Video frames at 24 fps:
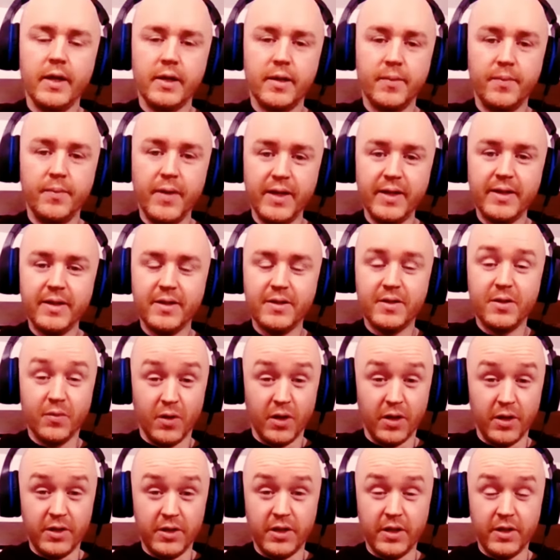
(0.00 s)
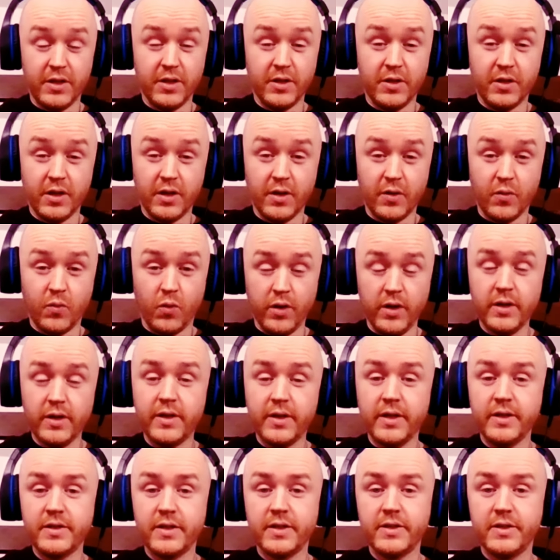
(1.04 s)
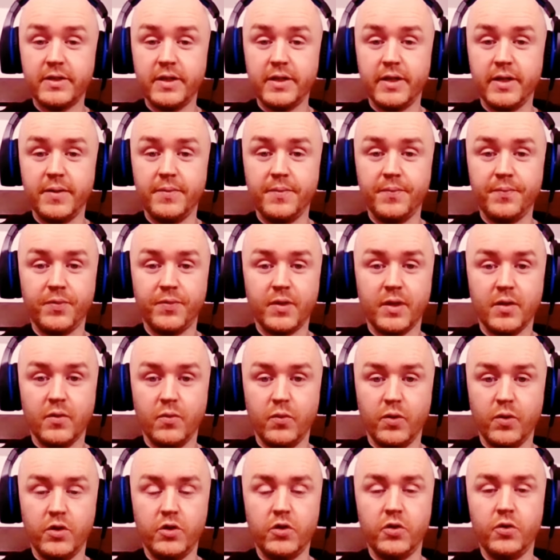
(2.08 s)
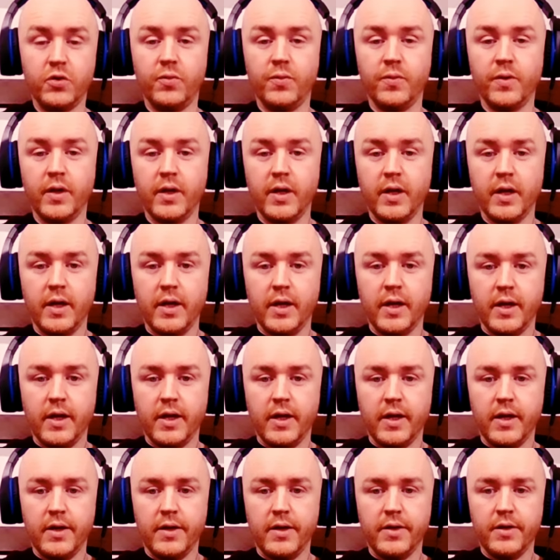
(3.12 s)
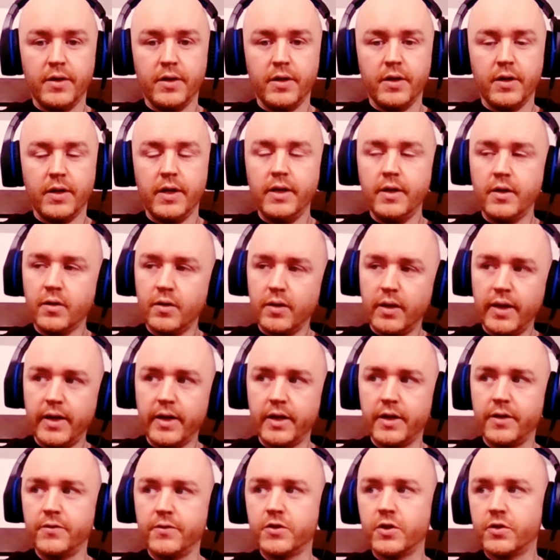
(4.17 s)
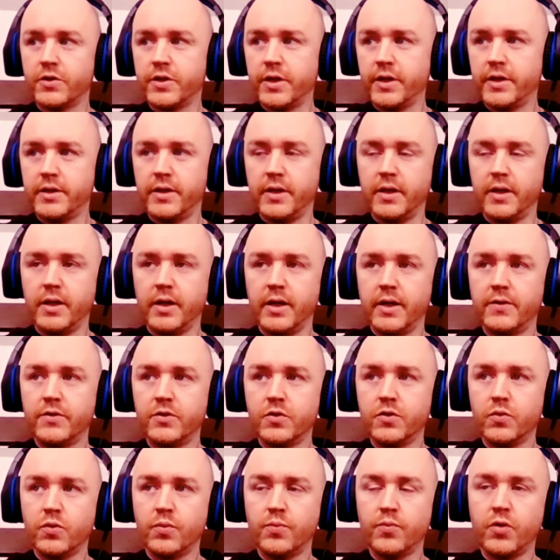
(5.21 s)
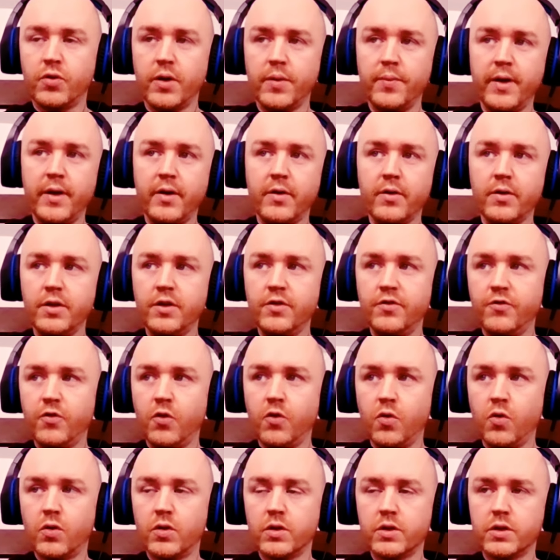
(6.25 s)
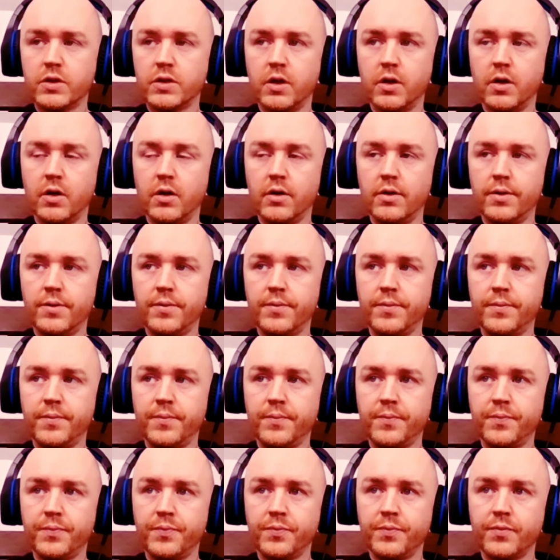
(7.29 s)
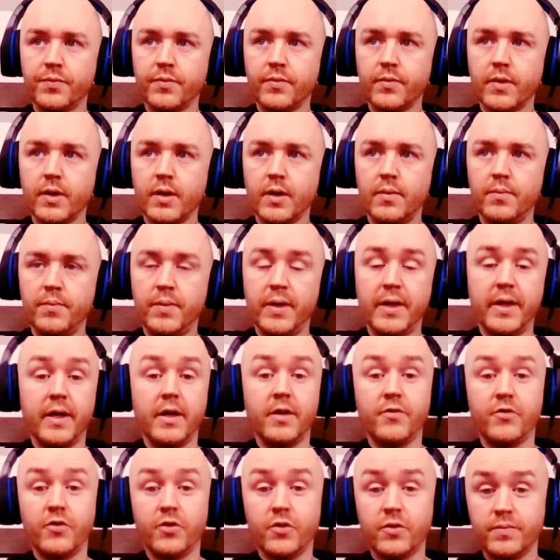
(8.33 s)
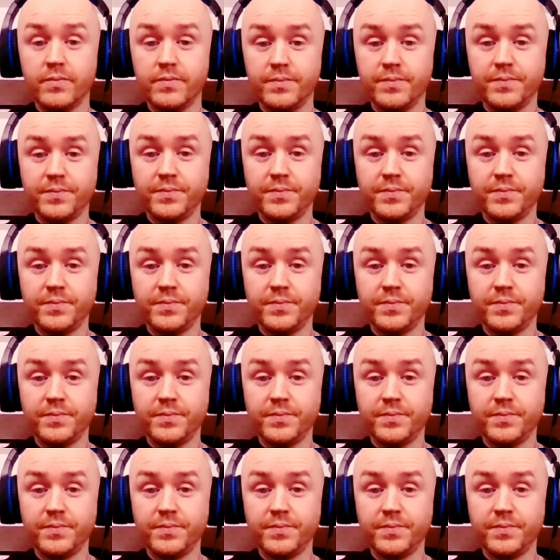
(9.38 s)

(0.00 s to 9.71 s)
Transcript: One of the things I see that we do in our lives, our day-to-day lives, we're primarily focused on behavior,